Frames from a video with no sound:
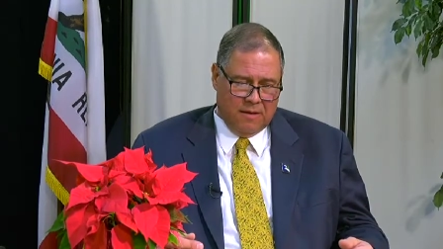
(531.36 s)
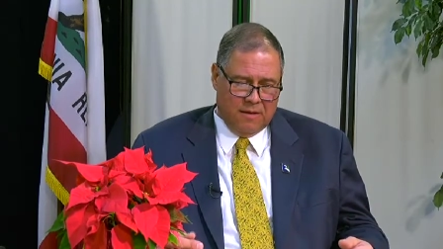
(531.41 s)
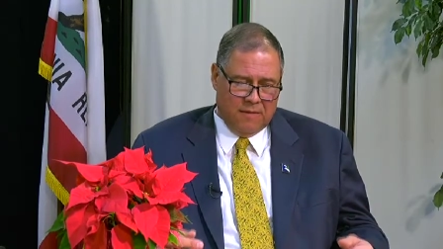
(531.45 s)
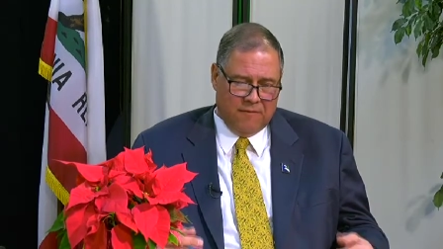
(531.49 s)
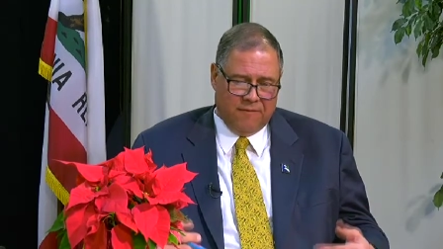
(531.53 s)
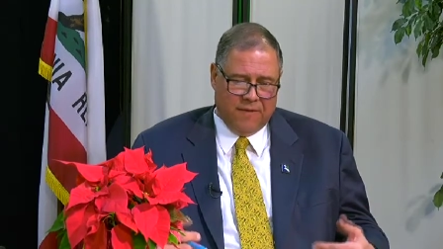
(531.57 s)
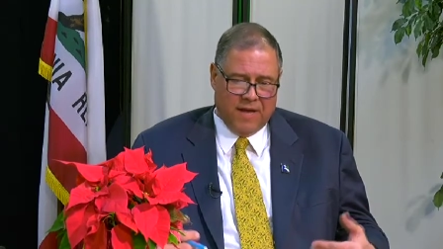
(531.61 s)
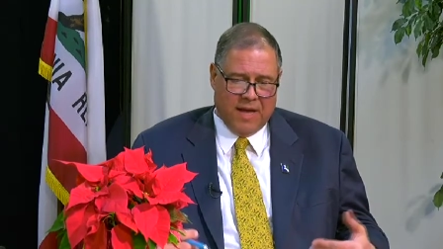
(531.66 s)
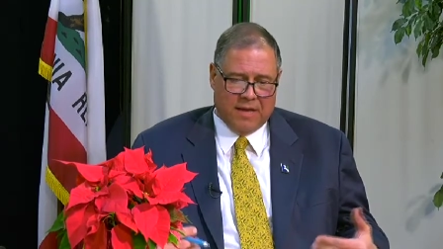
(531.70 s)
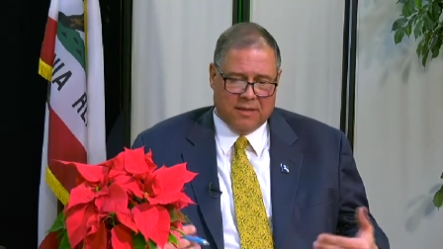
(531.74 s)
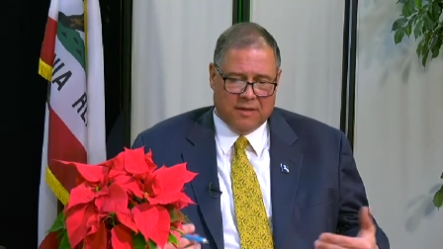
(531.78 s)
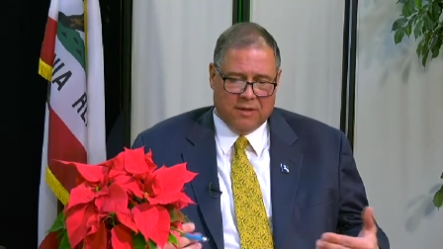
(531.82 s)
the
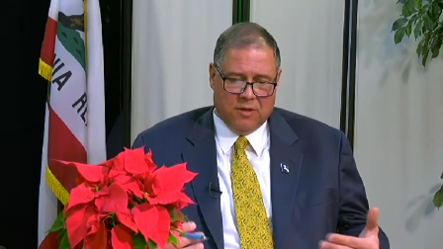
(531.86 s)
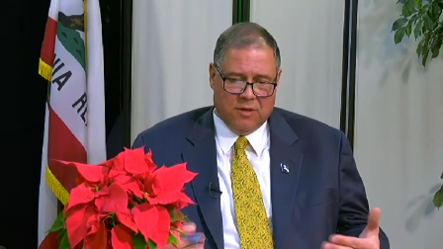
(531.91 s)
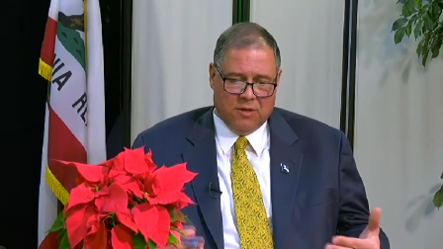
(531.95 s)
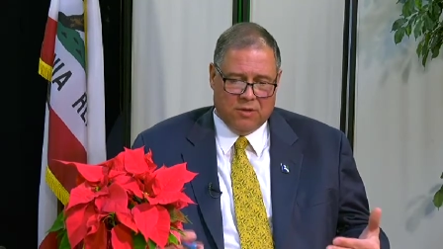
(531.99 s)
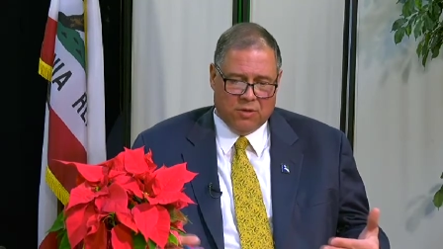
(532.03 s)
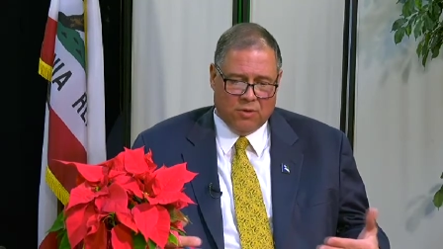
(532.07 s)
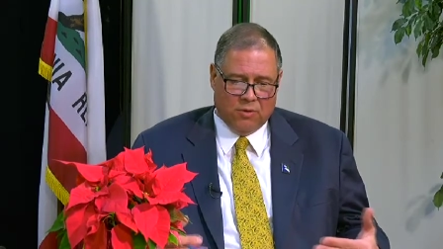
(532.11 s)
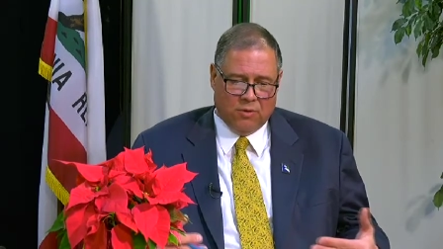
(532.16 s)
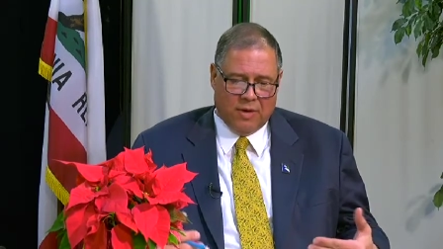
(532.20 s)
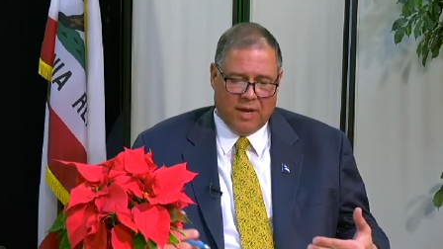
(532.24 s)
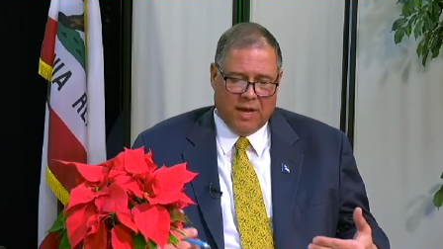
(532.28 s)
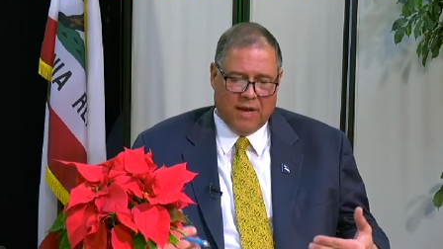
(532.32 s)
fact that you
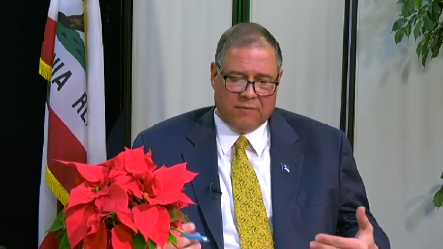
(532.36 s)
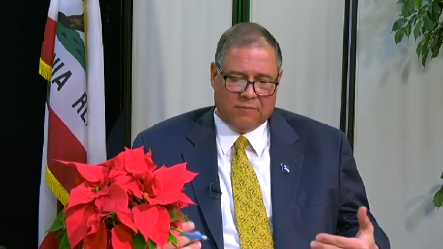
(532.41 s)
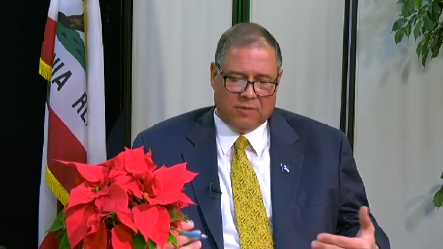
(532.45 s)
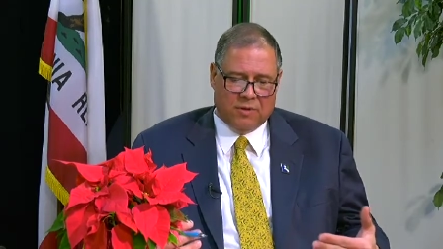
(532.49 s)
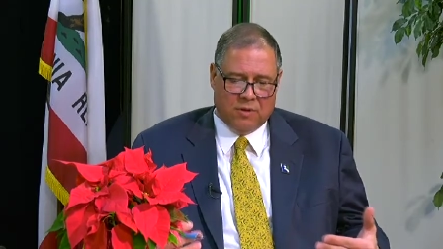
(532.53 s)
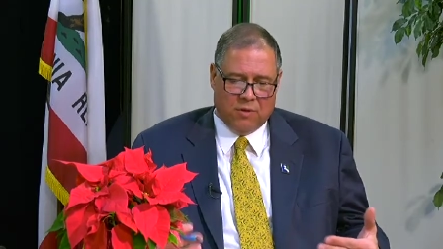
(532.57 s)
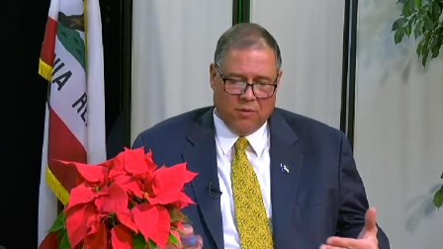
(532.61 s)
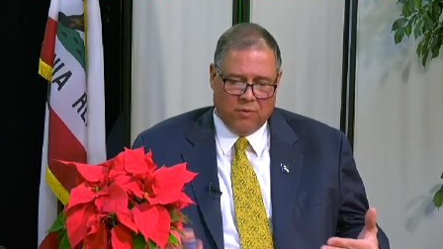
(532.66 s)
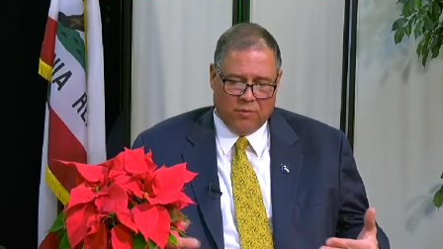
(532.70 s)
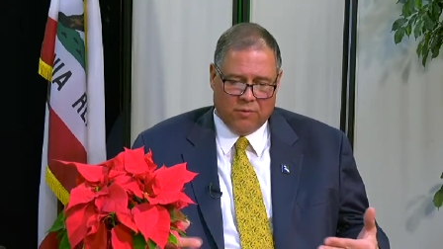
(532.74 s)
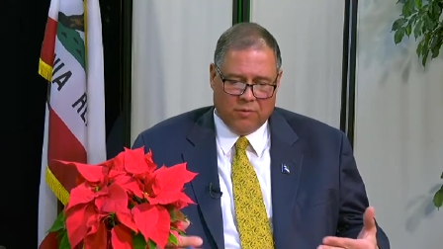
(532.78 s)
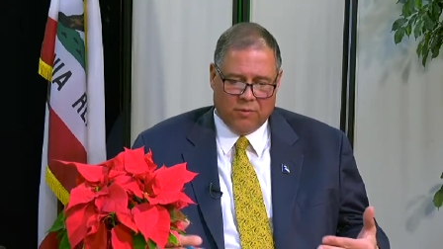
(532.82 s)
don't have to
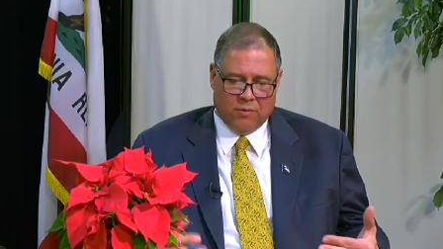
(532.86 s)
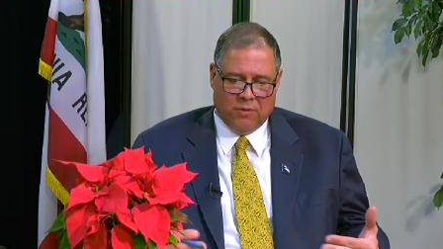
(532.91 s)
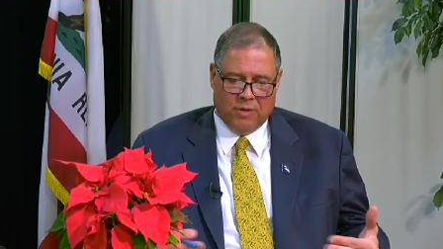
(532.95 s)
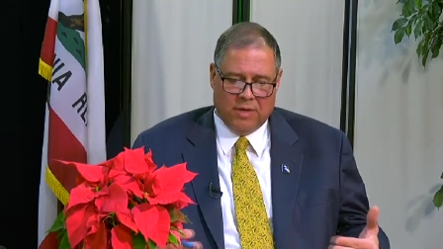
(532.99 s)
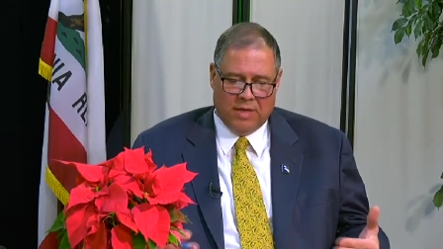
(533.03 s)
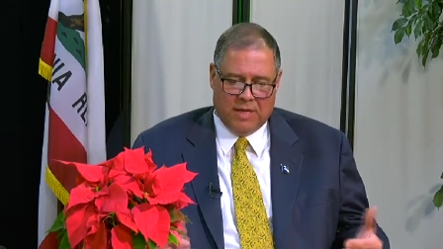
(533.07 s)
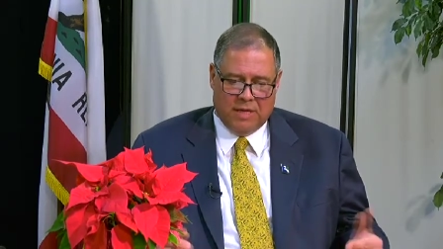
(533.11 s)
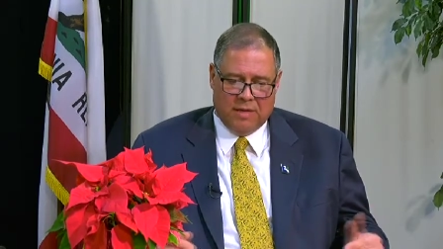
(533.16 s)
go through an